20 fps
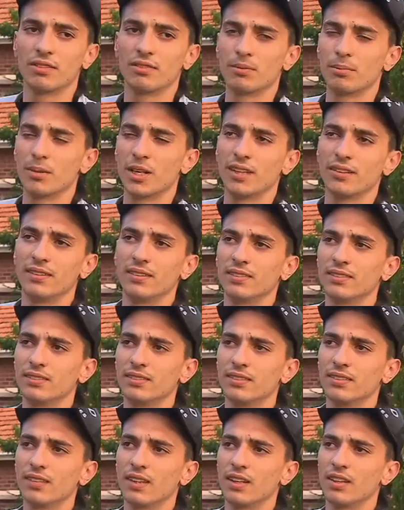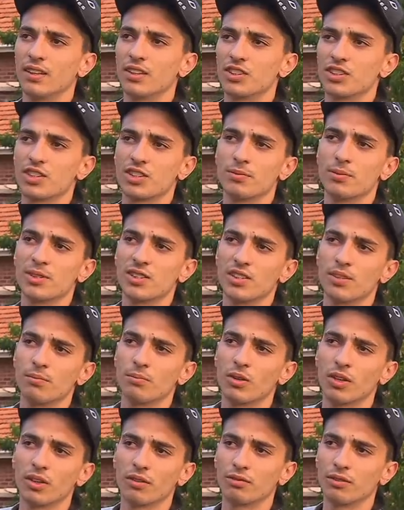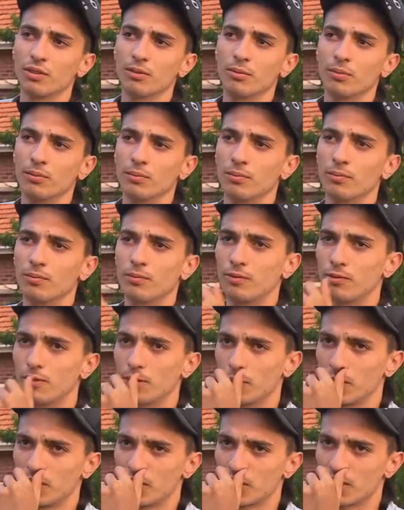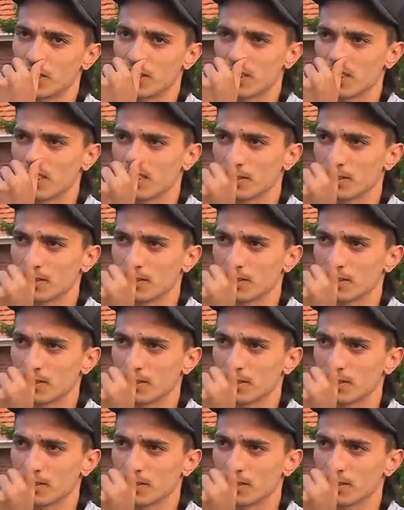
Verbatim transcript: for bed and I just missed him by a few few inches.